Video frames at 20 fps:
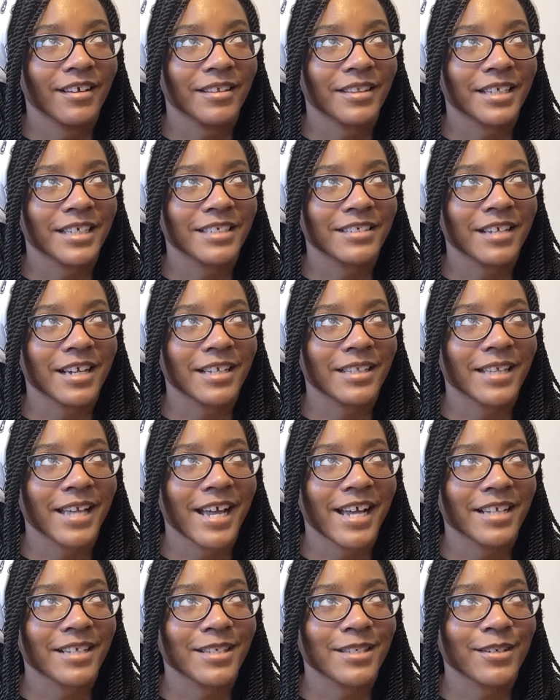things like
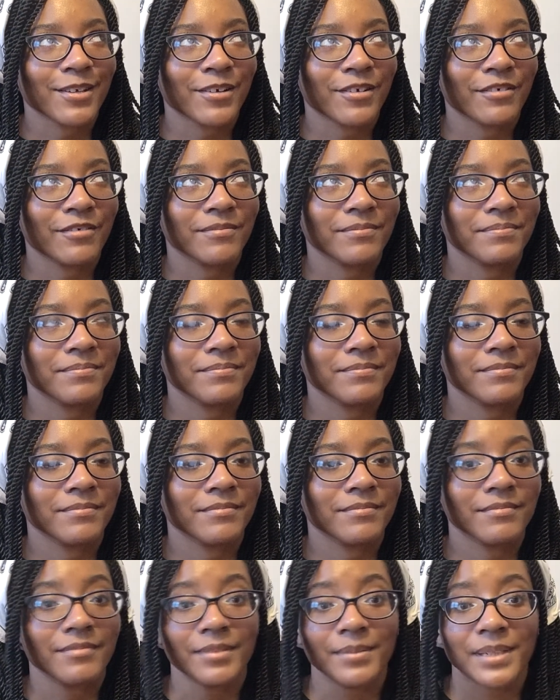that. So
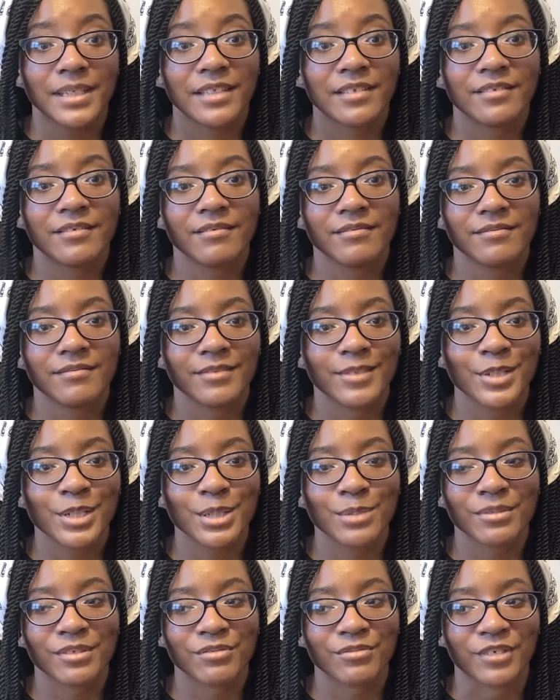it
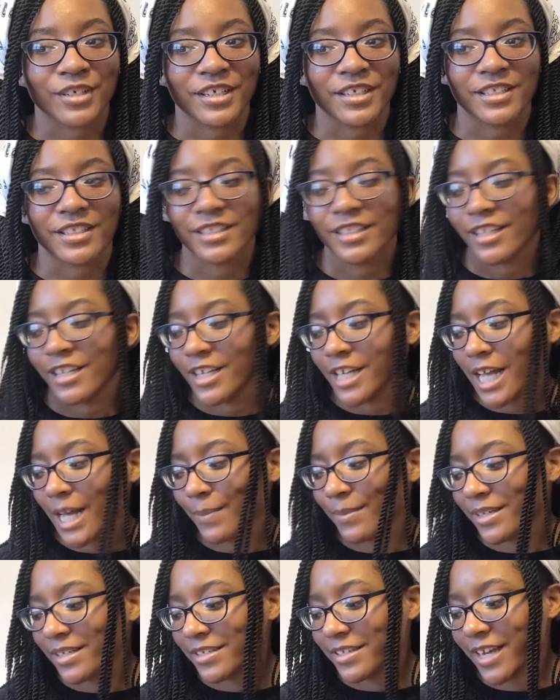should be fun.
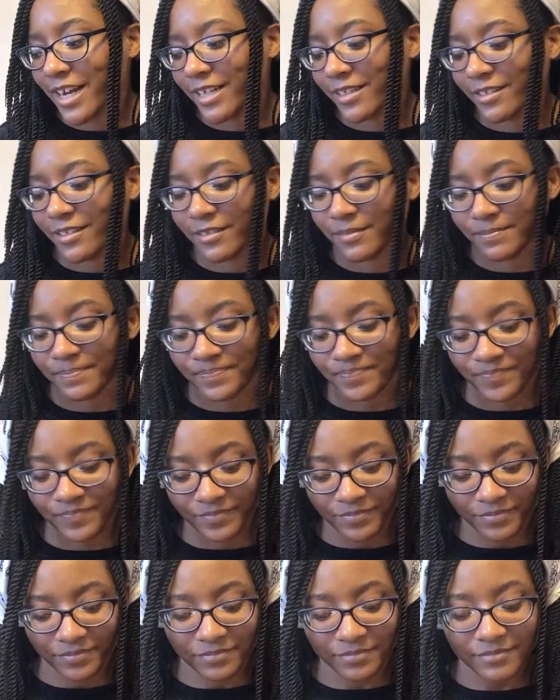I'm excited.
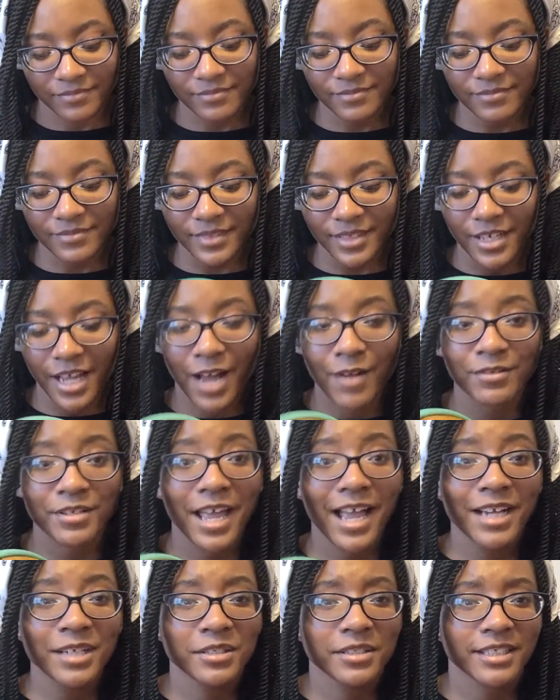I was
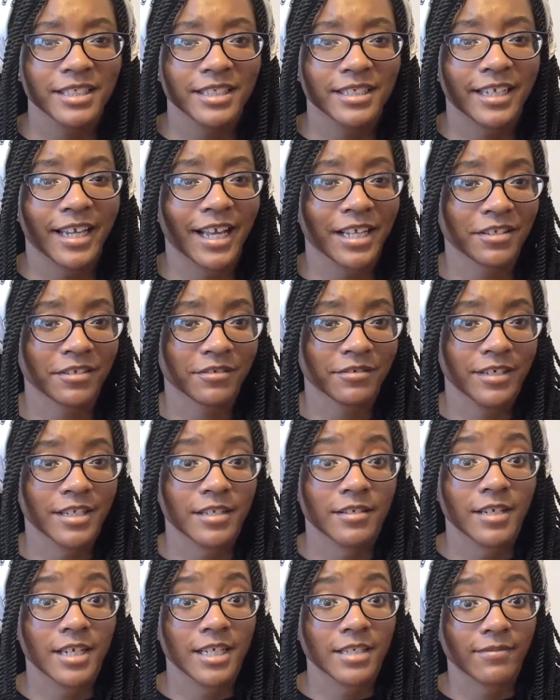actually going to cancel
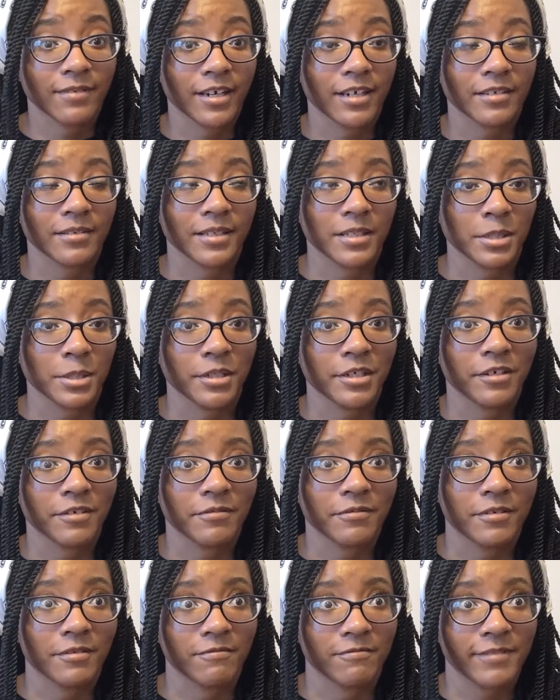20 Days of Art this year,
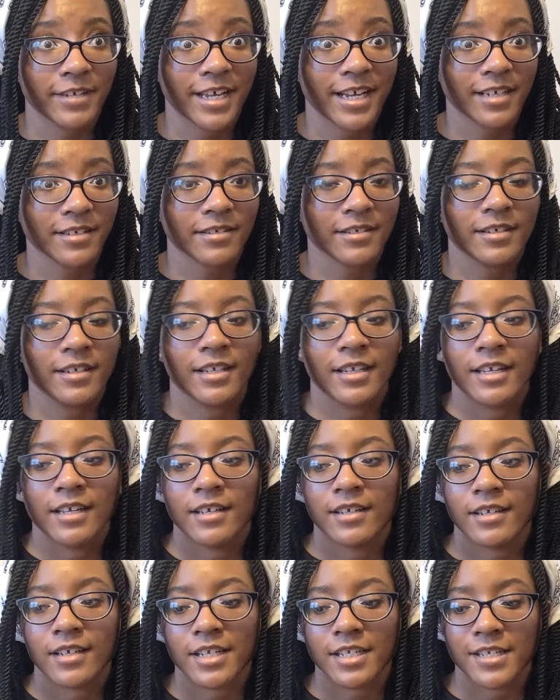fun fact,
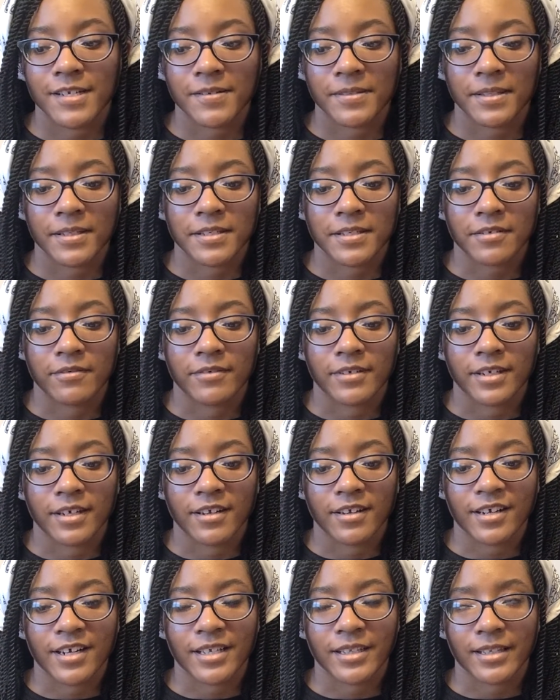because everything is going
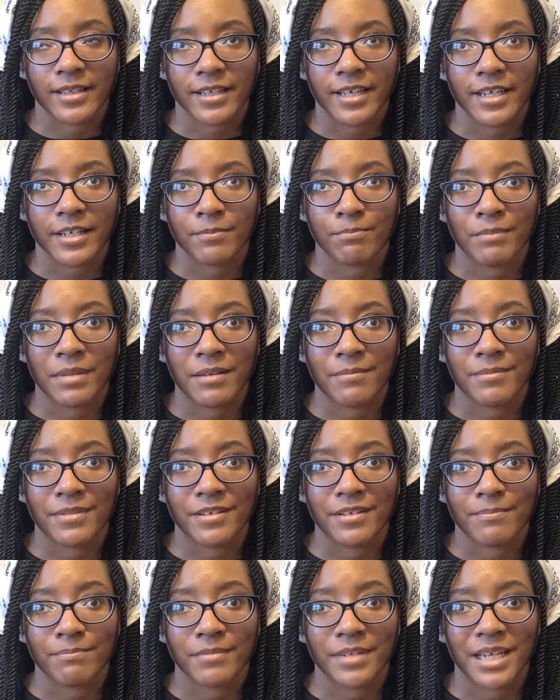on, and, like, me
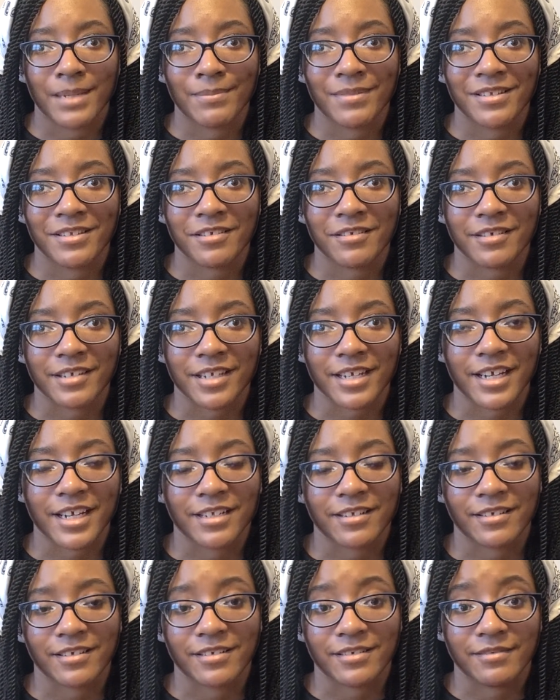being mentally
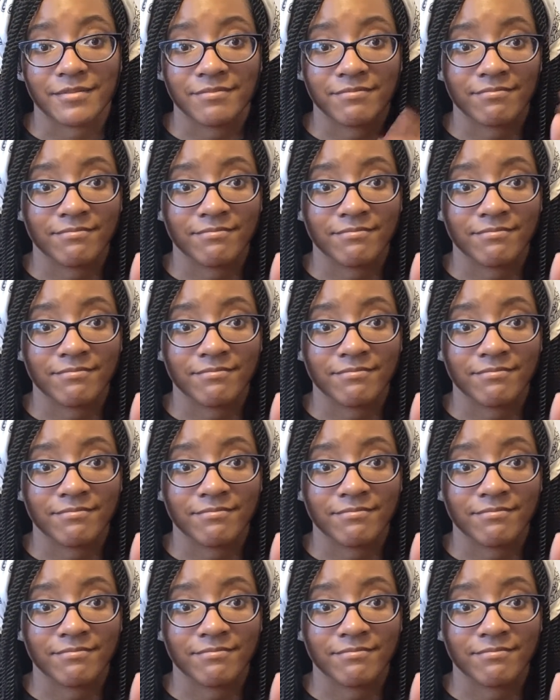kind of,